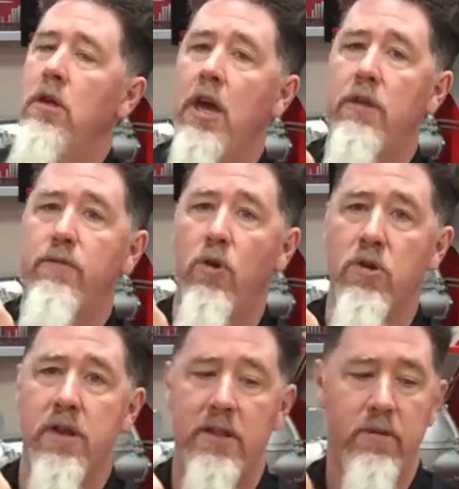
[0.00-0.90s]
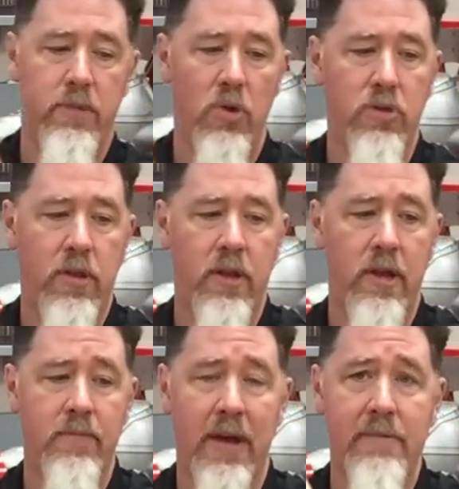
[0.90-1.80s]
Has four sets of bolts
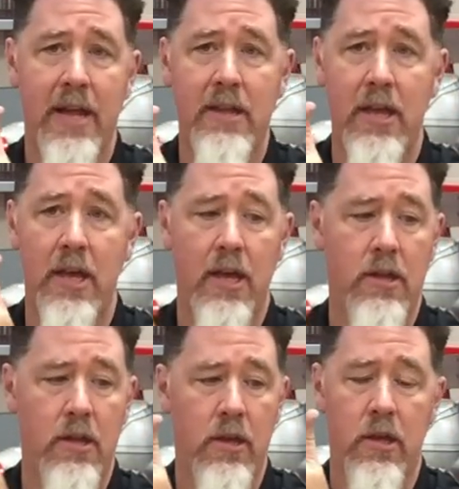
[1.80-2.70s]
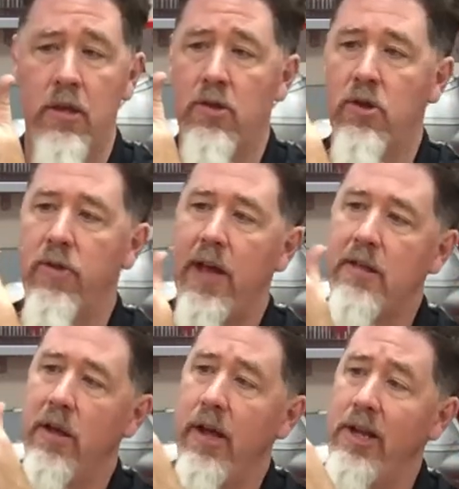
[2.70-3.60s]
sometimes at the end, so that's
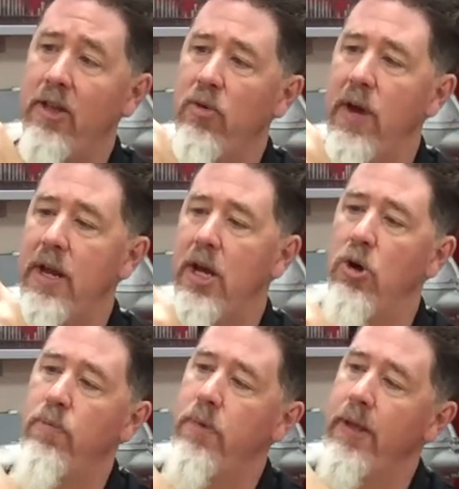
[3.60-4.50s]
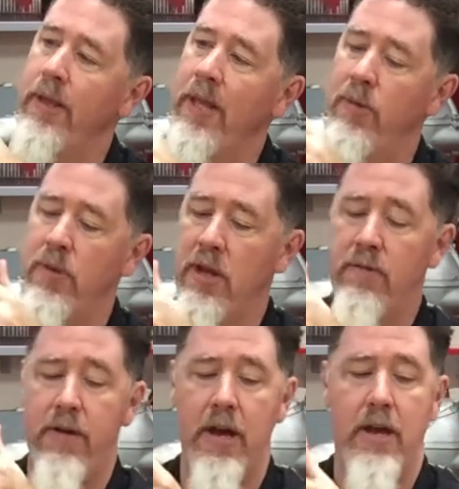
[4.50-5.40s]
another way to help
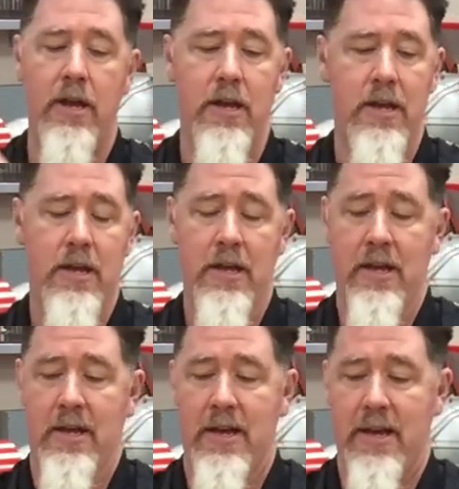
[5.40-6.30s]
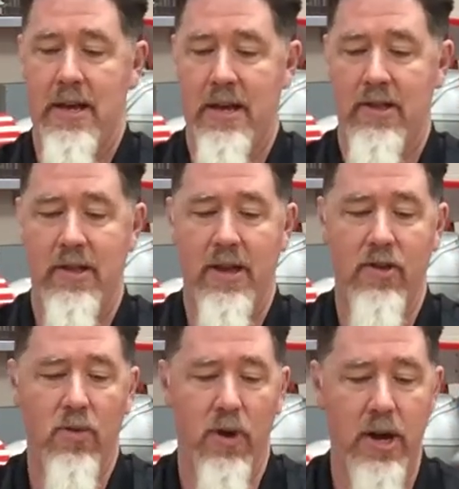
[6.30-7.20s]
identify it. This
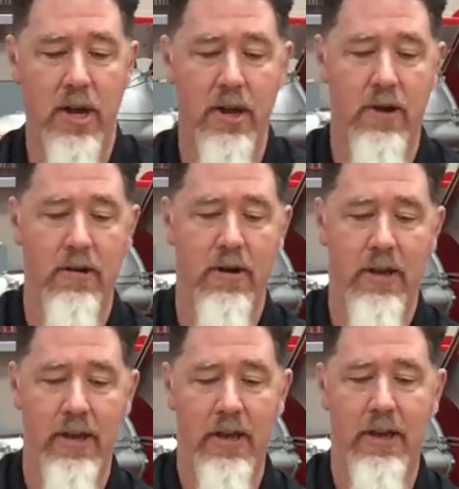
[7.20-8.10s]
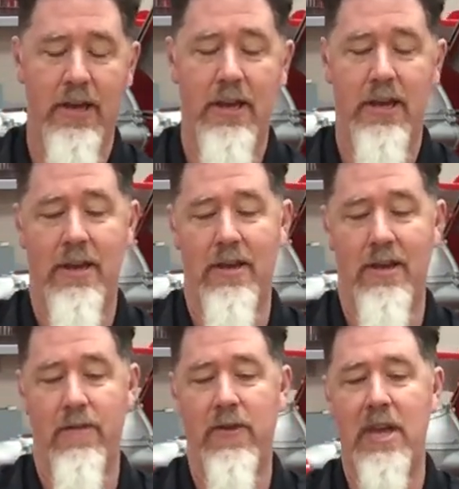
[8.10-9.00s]
other one here,
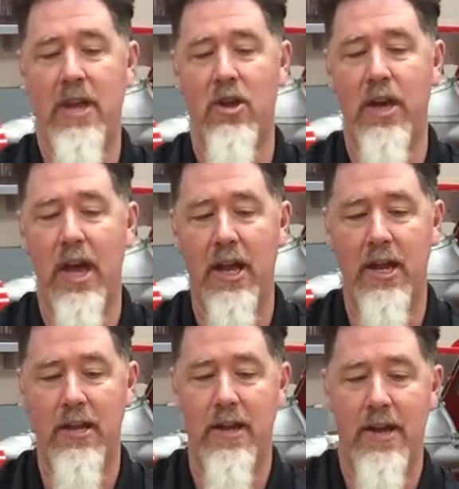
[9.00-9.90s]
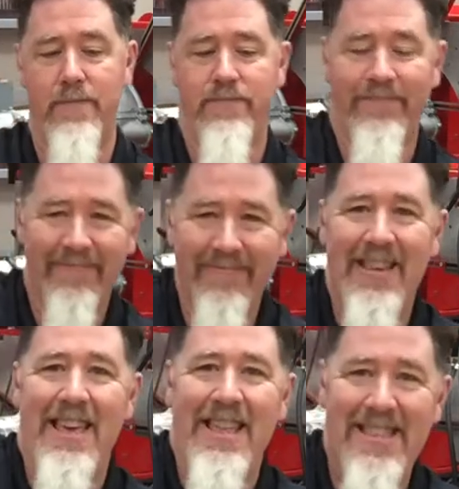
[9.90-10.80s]
if I take a look at
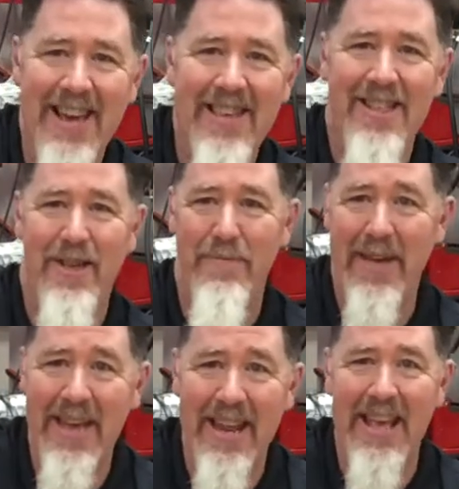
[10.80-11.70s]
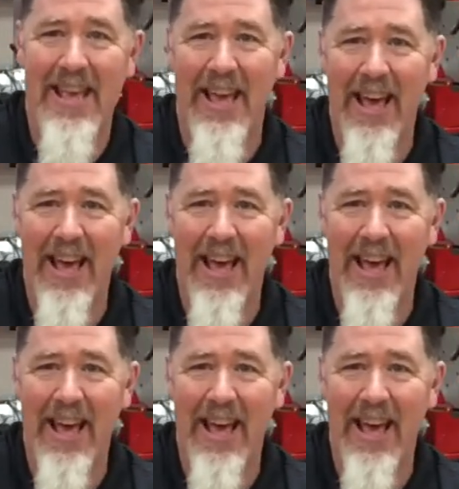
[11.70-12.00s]
it, it doesn't spin.